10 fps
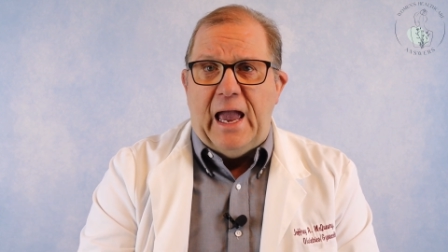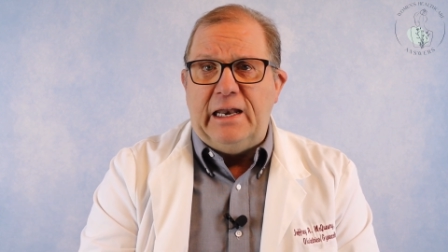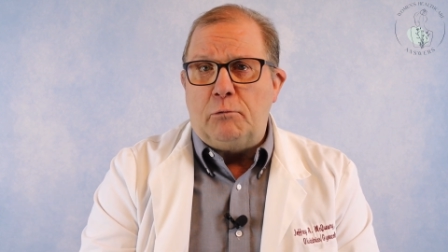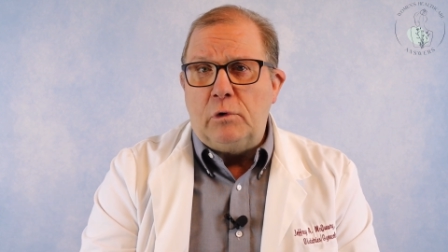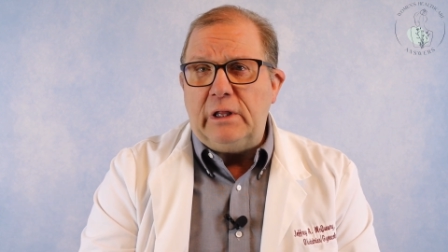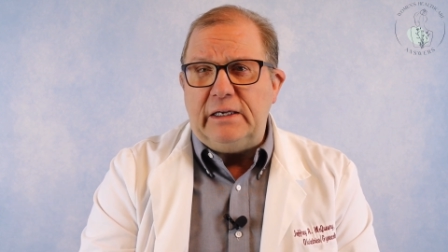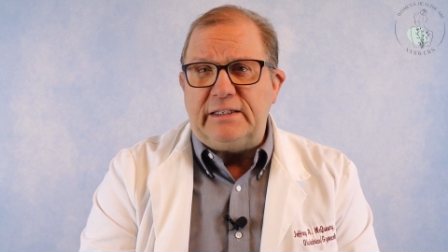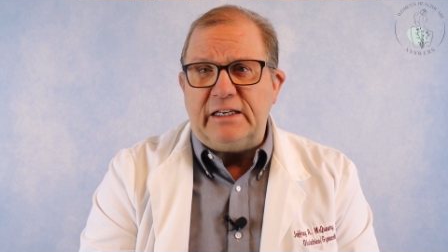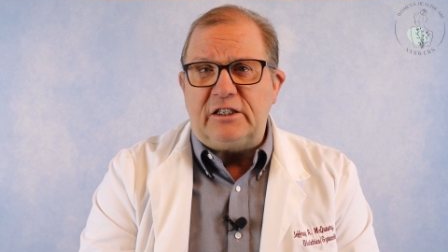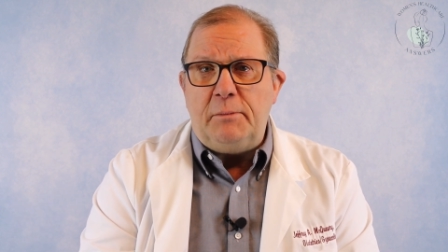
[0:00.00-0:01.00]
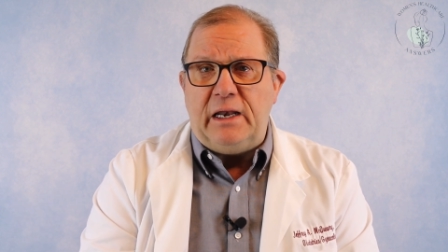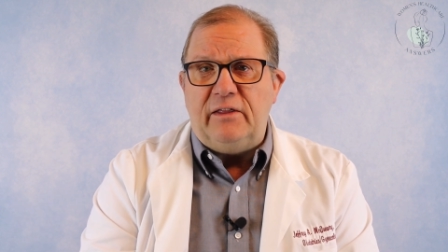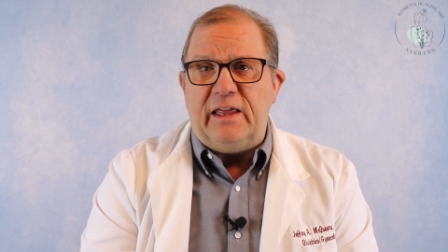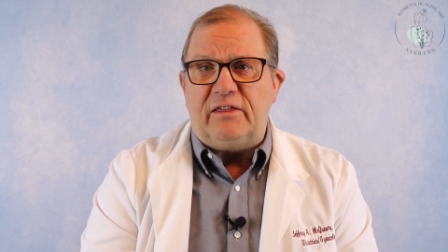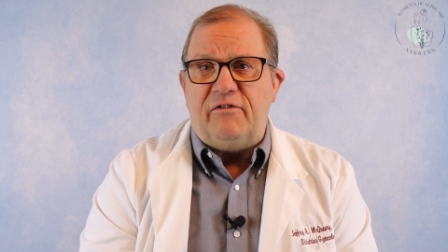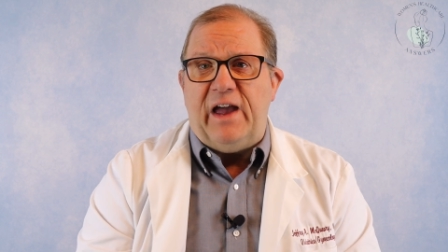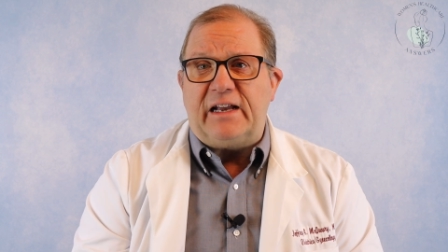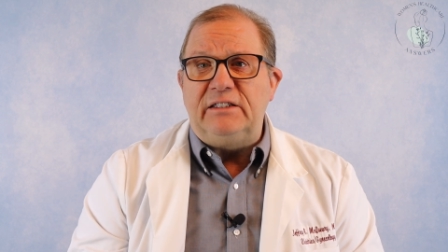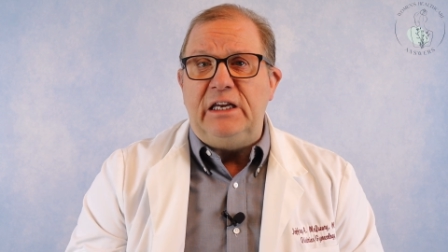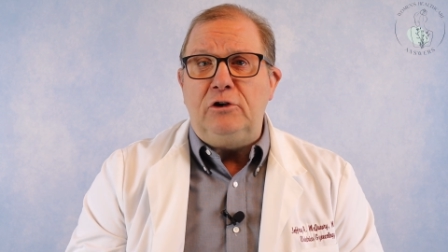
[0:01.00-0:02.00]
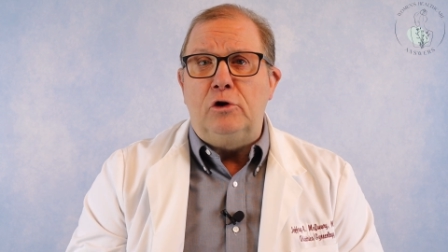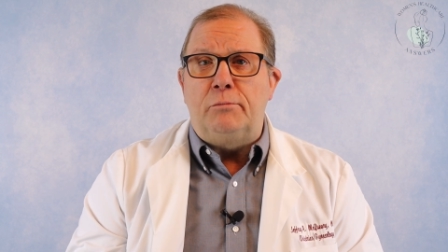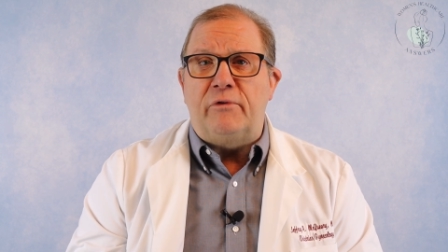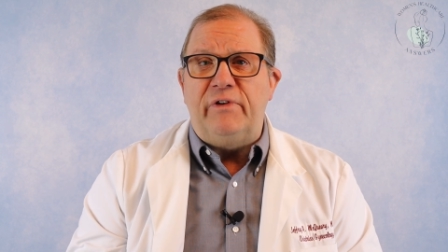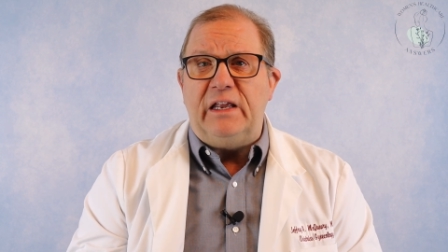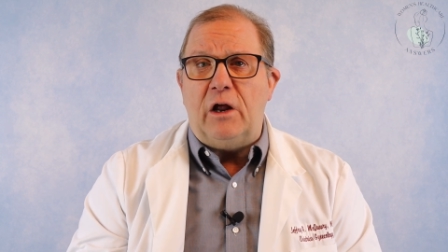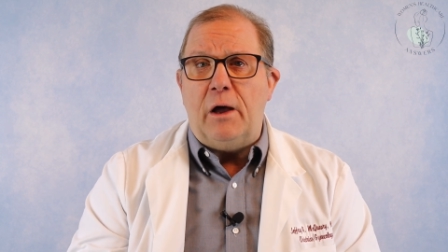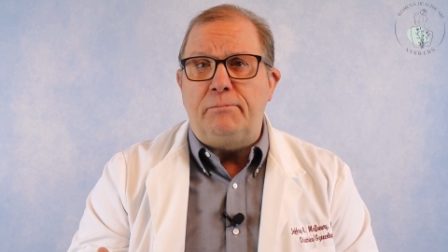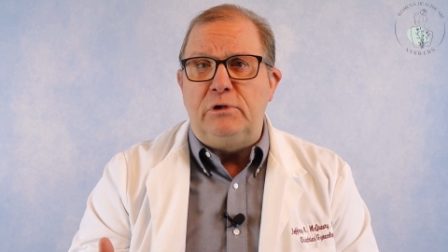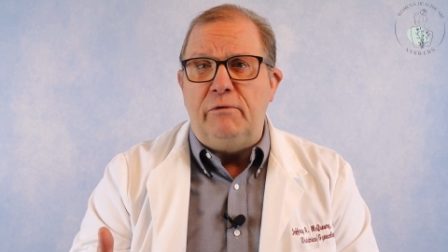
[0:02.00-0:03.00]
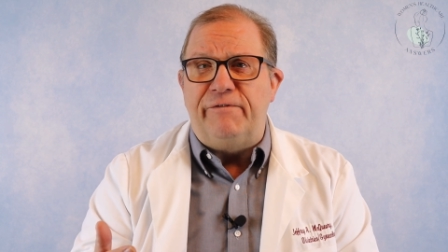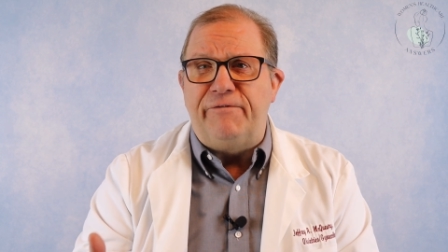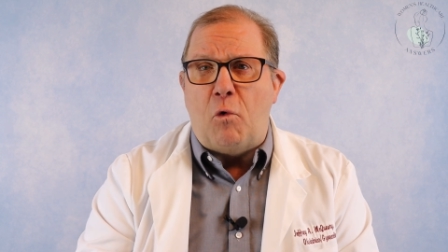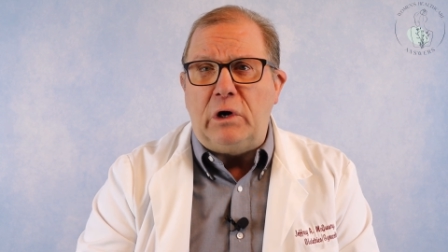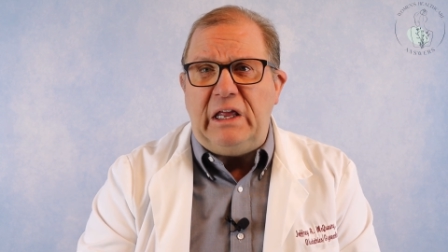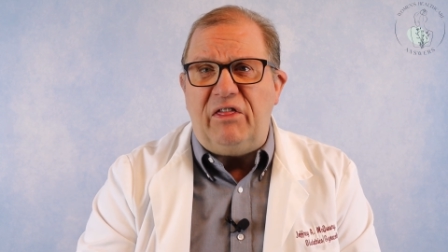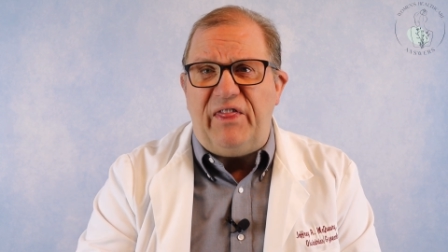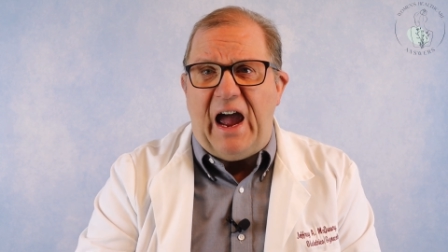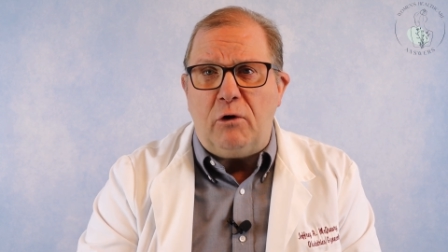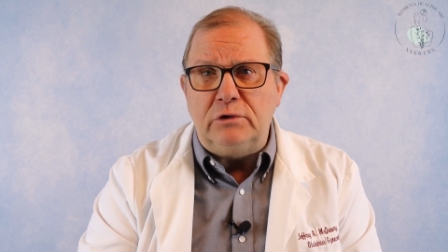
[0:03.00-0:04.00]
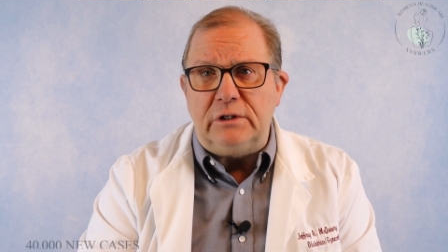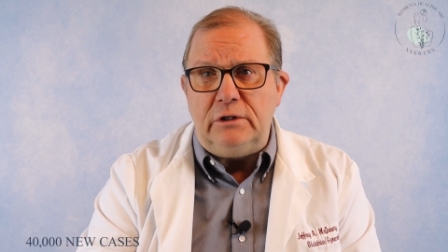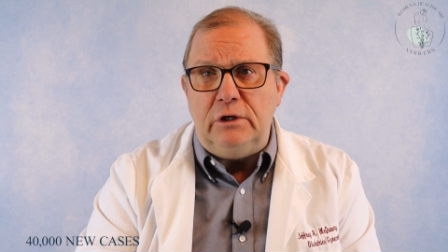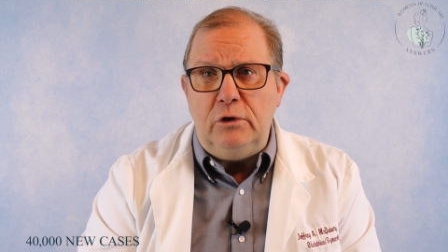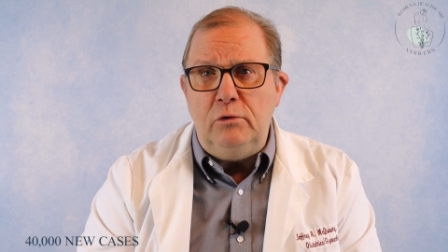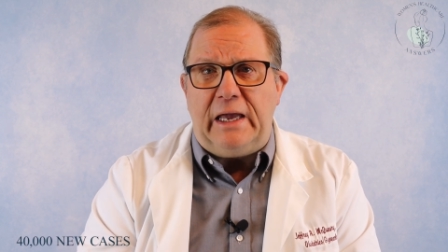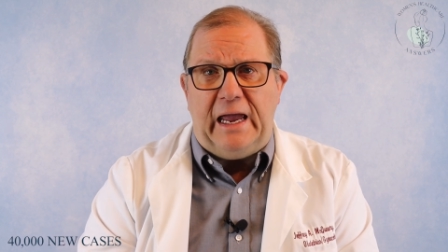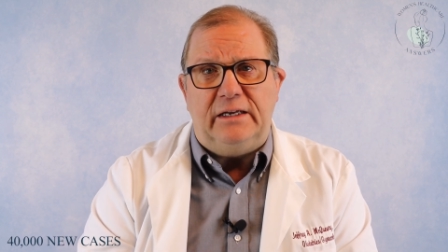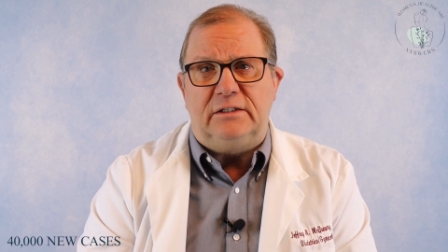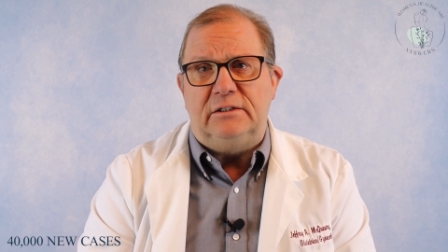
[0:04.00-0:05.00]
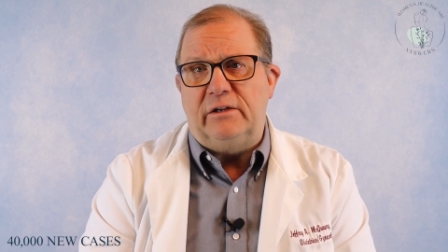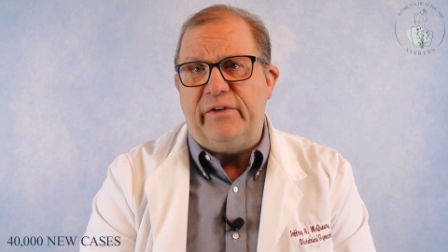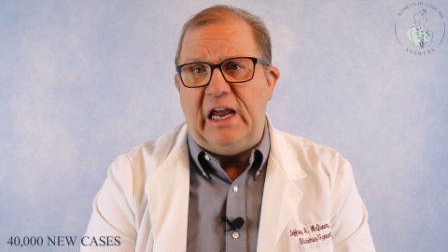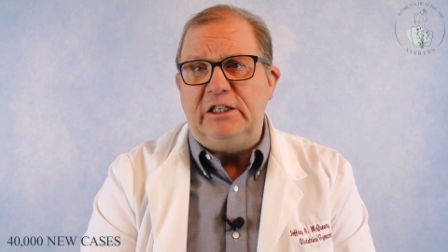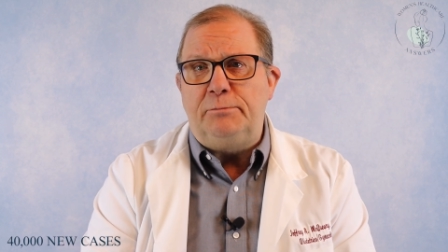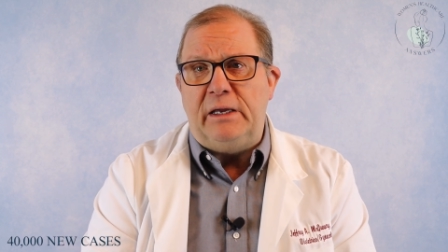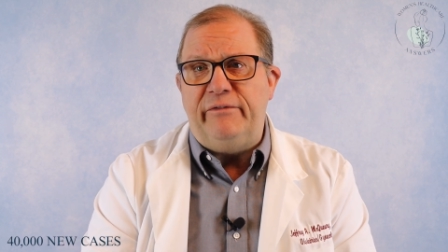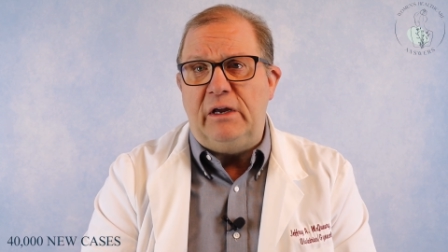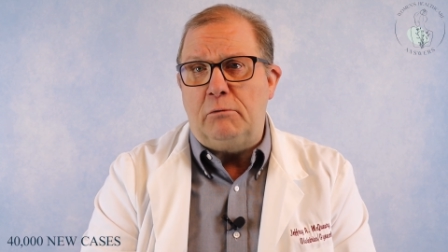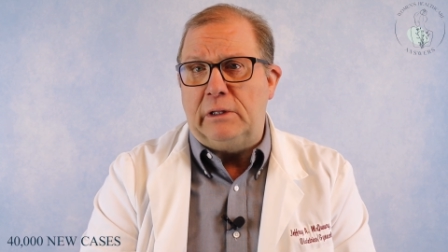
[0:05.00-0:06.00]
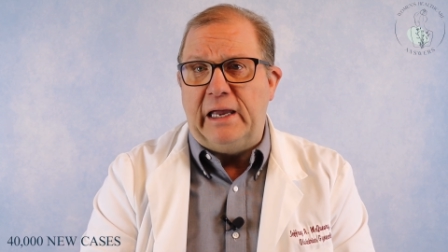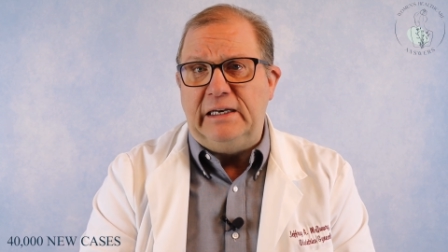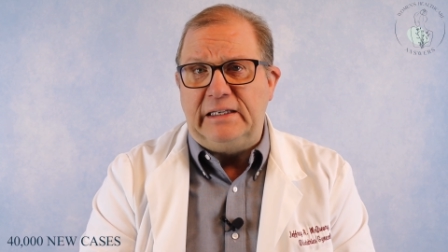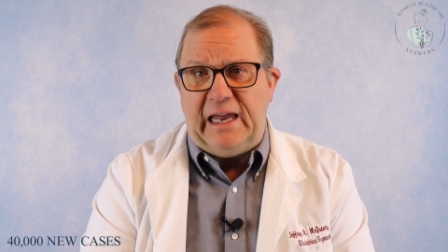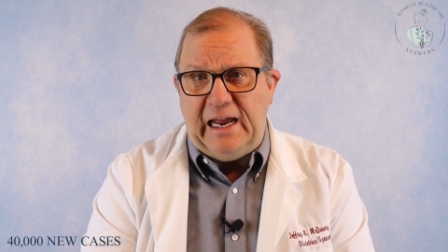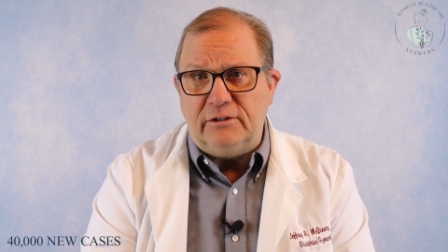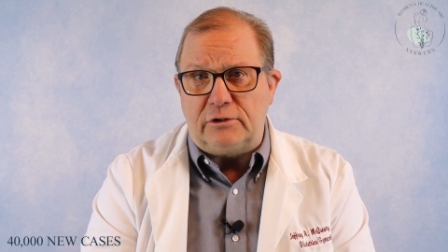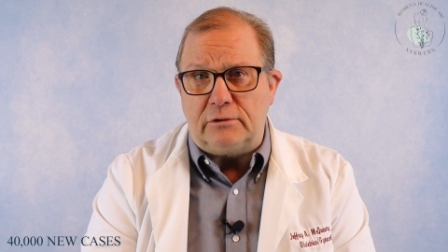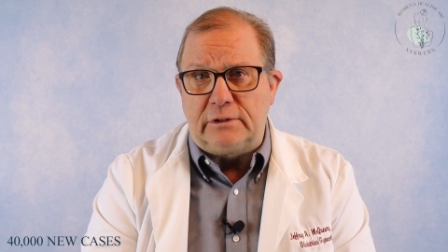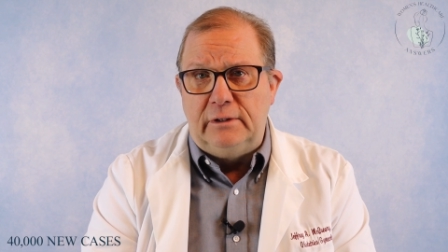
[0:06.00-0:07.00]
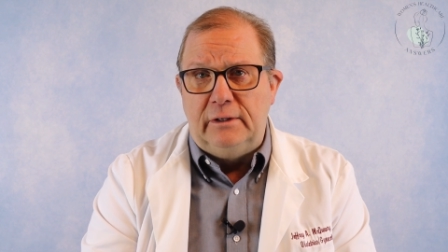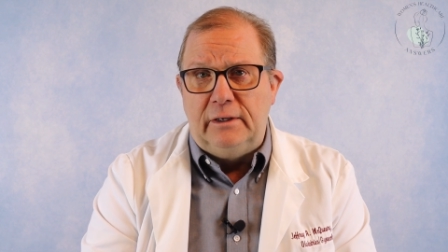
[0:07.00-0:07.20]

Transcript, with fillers: And it really is estimated that the vaccine could prevent up to 40,000 new cases of HPV related cancers